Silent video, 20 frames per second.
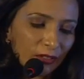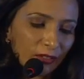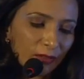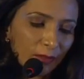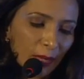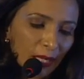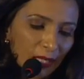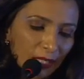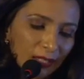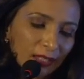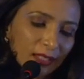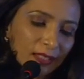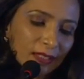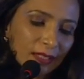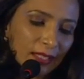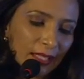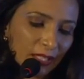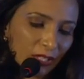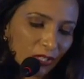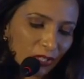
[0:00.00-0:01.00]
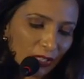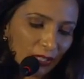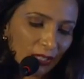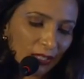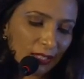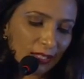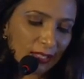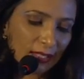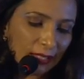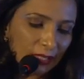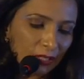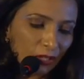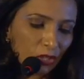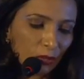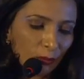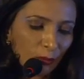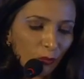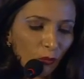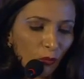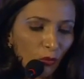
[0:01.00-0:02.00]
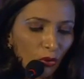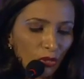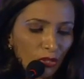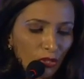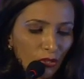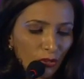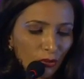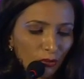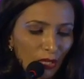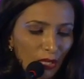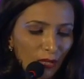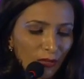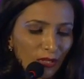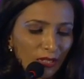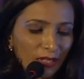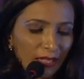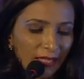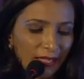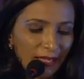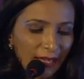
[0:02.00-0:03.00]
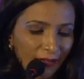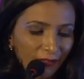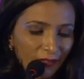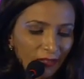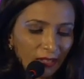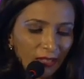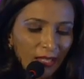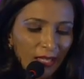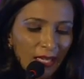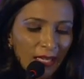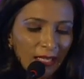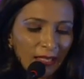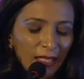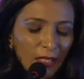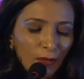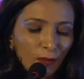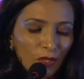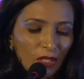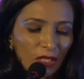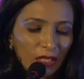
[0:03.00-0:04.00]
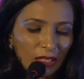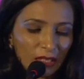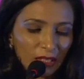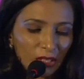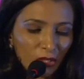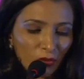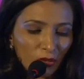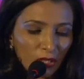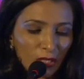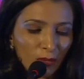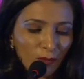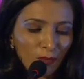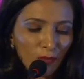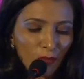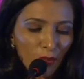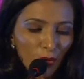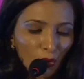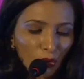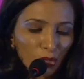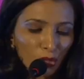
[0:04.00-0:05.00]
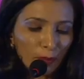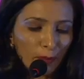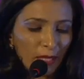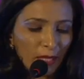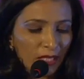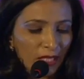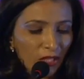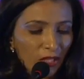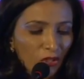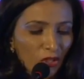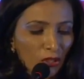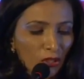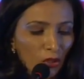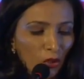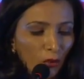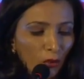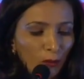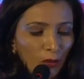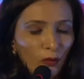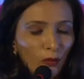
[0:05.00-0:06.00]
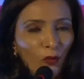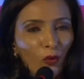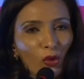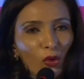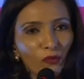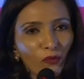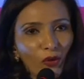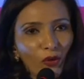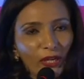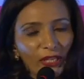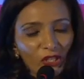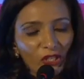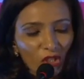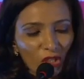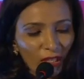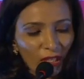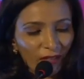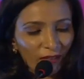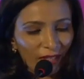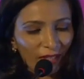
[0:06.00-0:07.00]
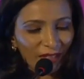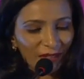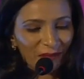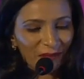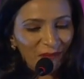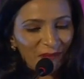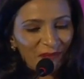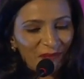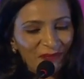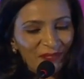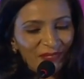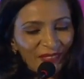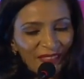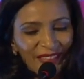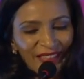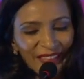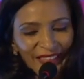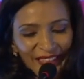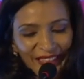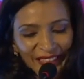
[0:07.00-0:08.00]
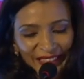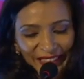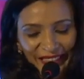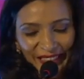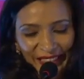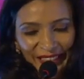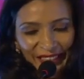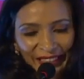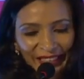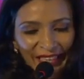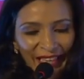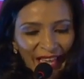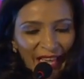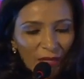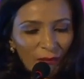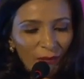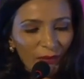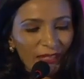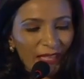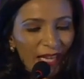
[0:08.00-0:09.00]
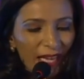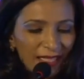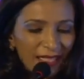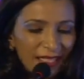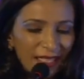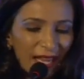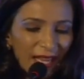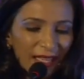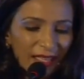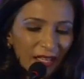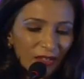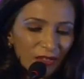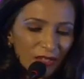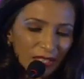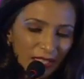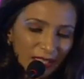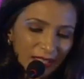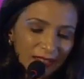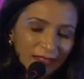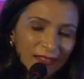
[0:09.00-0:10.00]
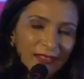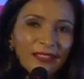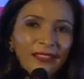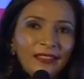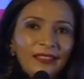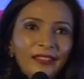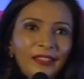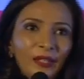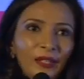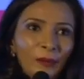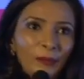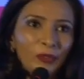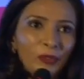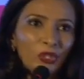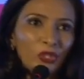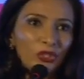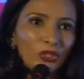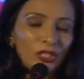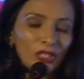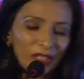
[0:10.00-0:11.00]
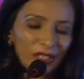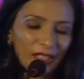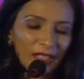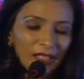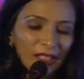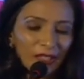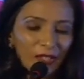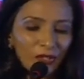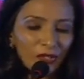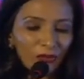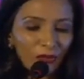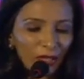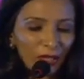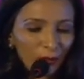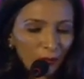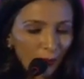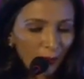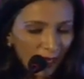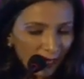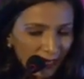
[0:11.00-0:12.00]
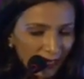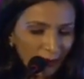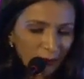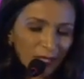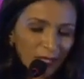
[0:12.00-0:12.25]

of Mechanical Engineers Leadership Award in 2011. This was the industry's most prestigious global award for engineering. And with that, I now take the opportunity to request